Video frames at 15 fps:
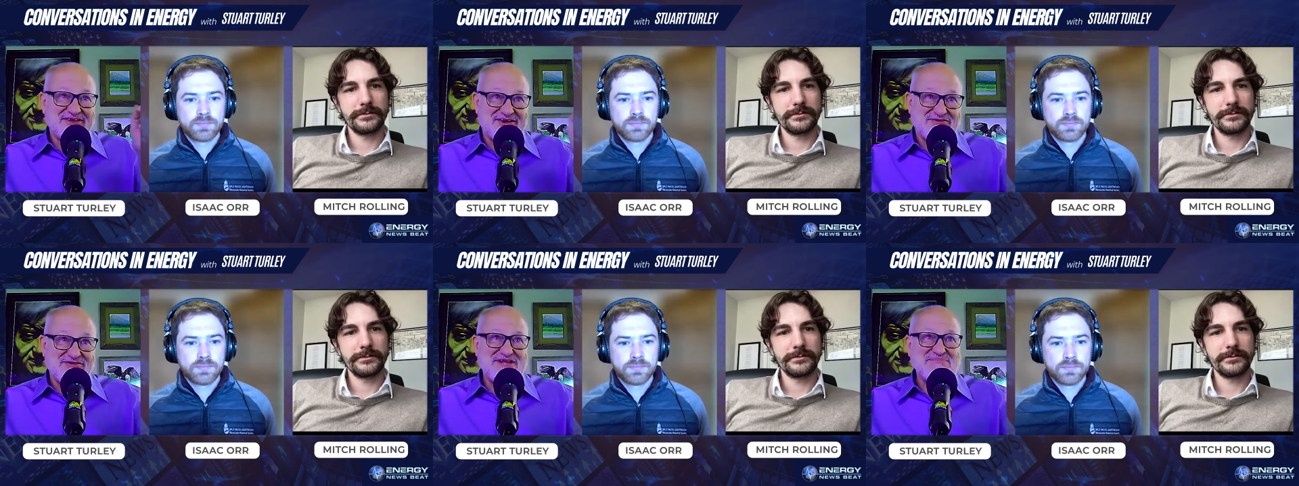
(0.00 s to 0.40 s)
Speaker 1: the
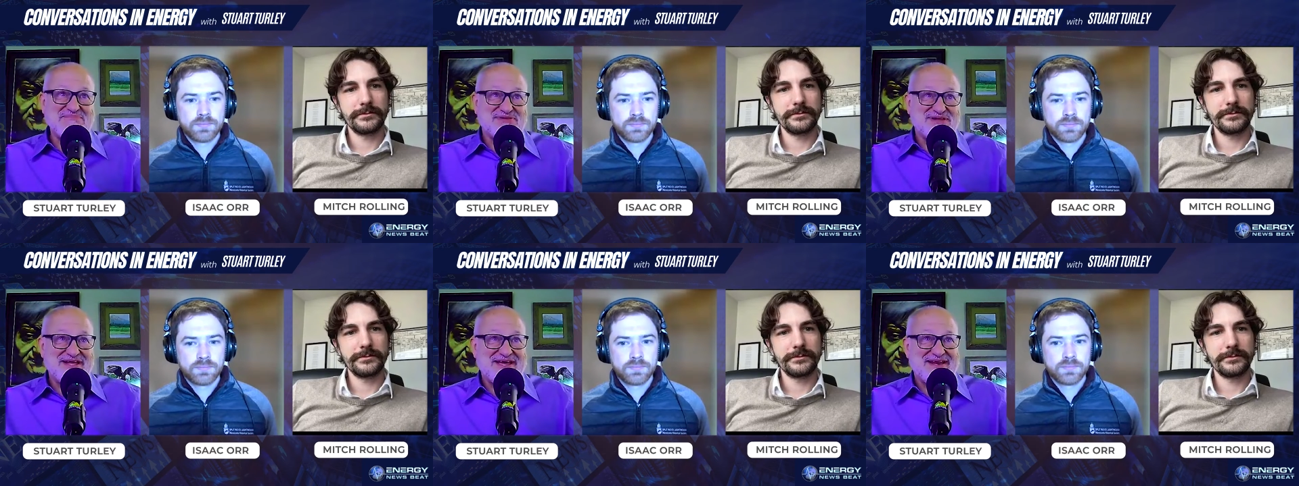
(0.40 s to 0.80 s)
green
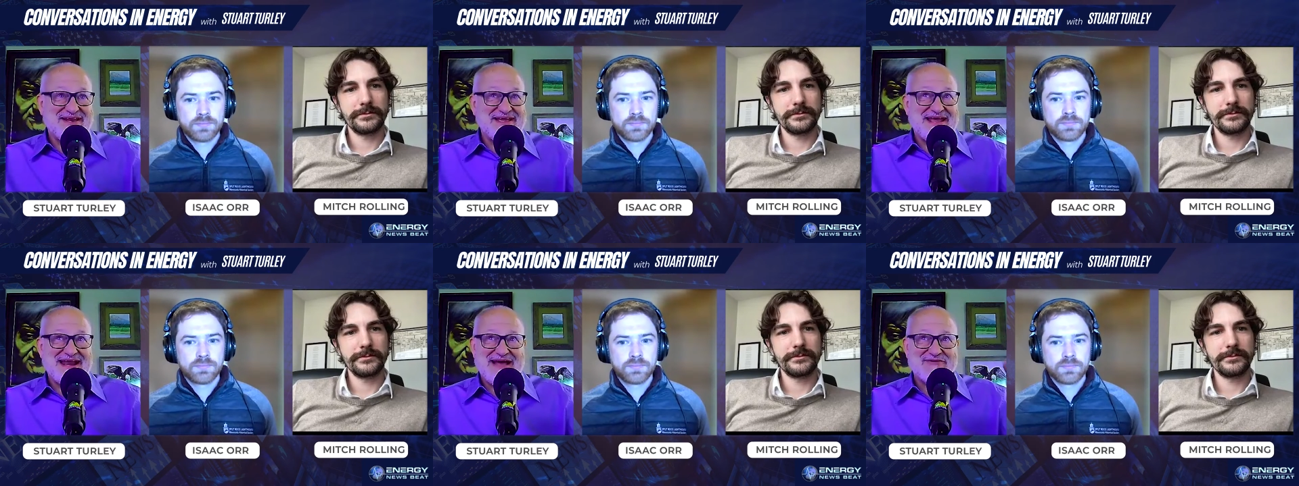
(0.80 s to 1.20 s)

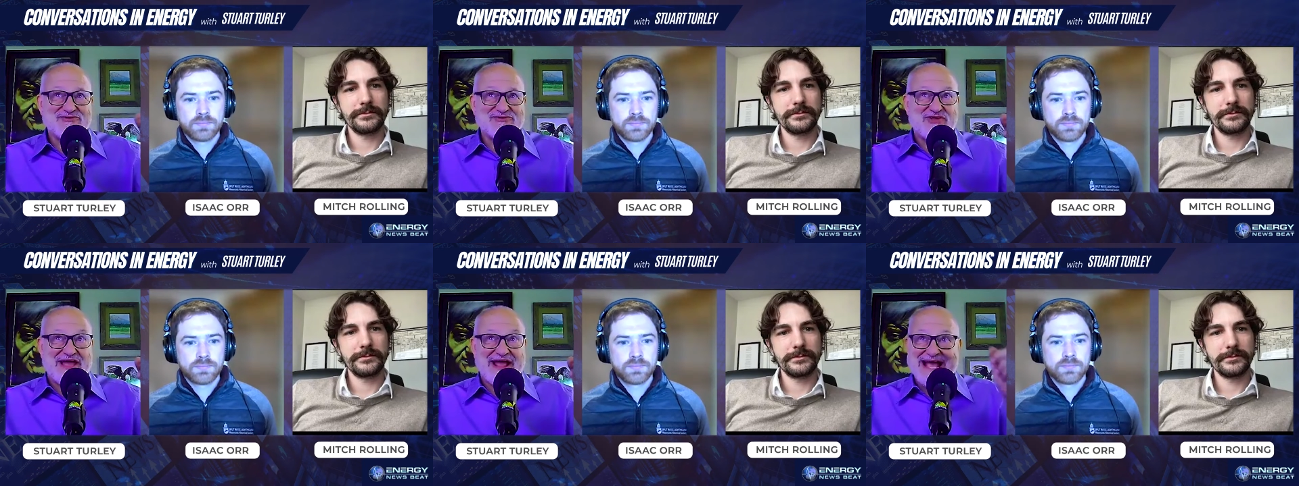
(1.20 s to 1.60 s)
plating. And I
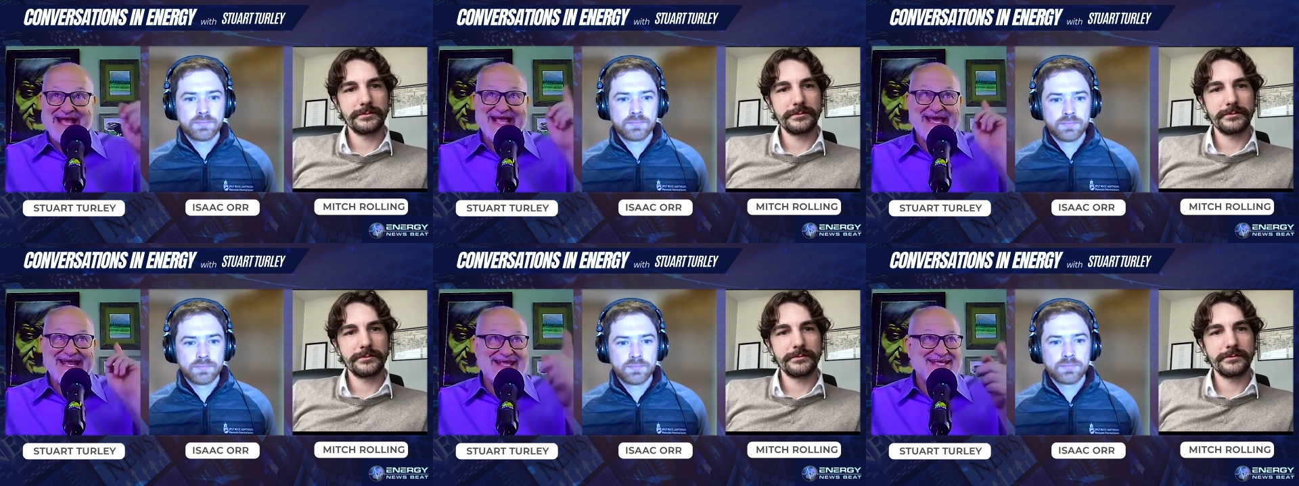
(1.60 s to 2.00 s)
was like, I
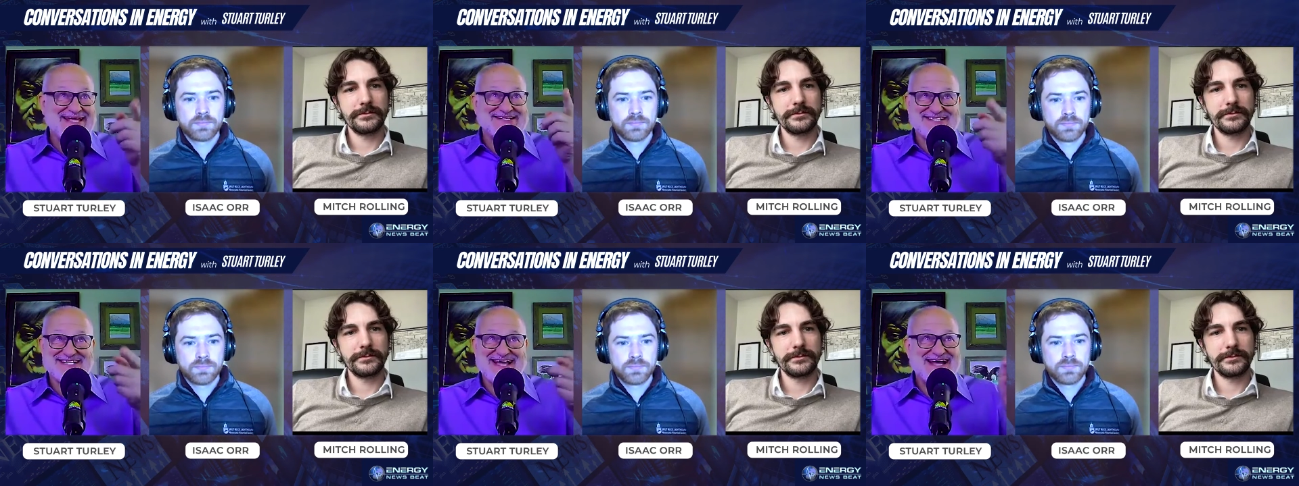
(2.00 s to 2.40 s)
got to
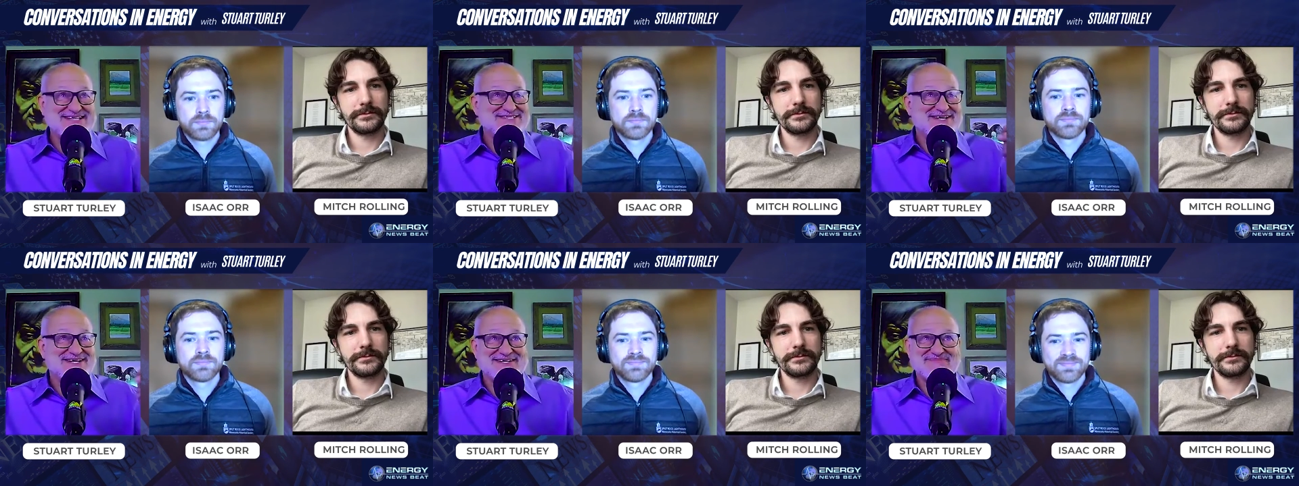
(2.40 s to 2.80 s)
get you
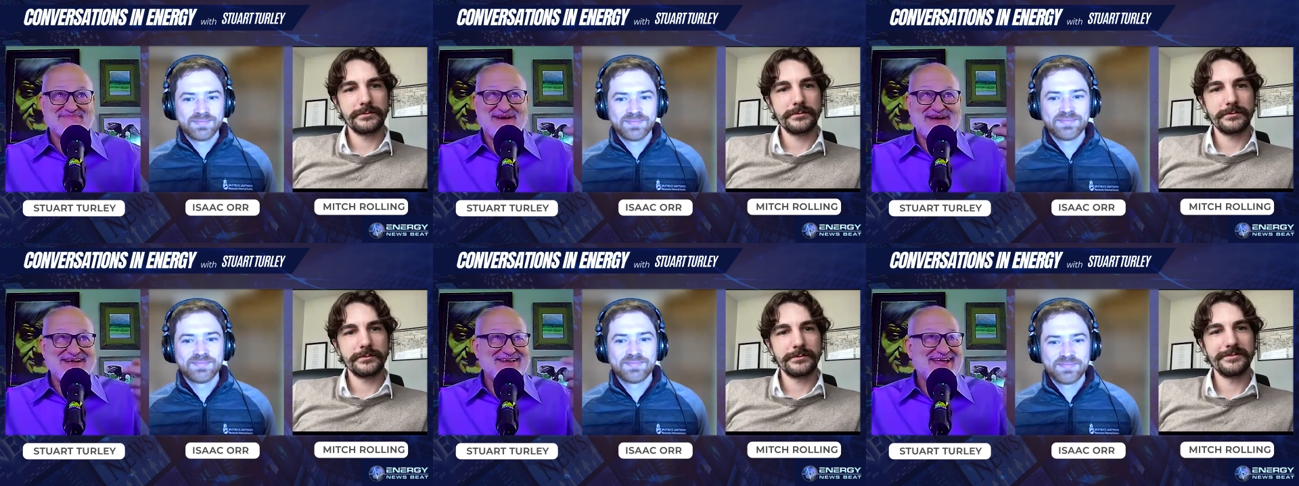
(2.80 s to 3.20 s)
guys on the
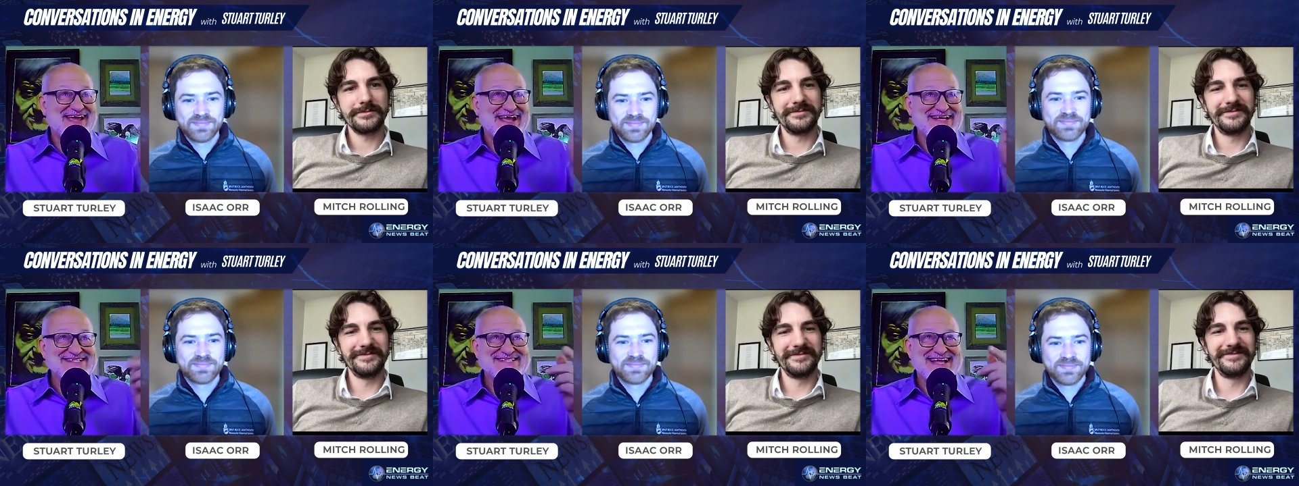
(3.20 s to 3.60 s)

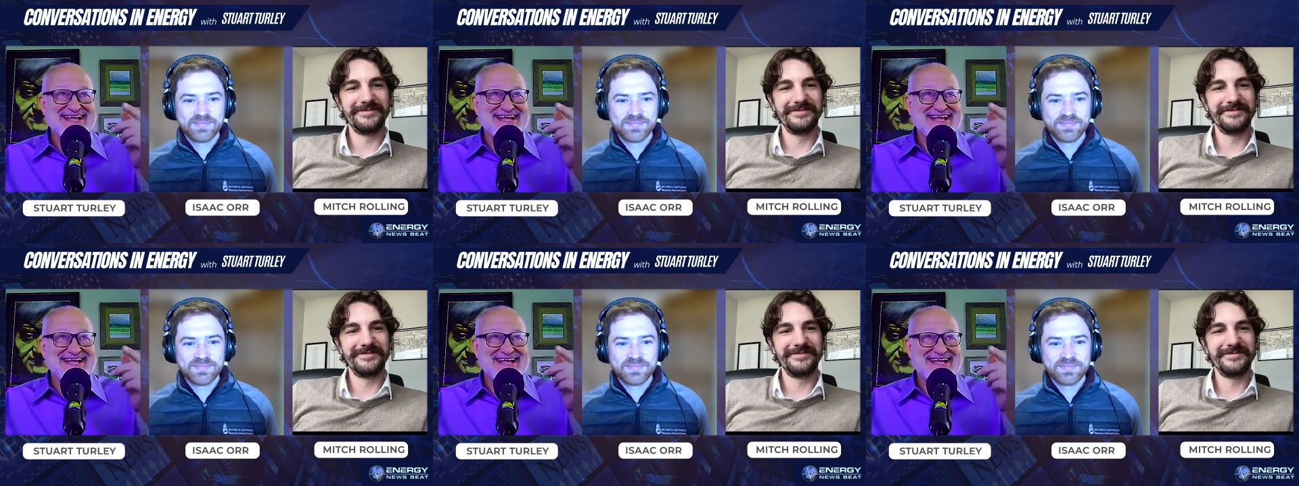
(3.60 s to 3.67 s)
podcast.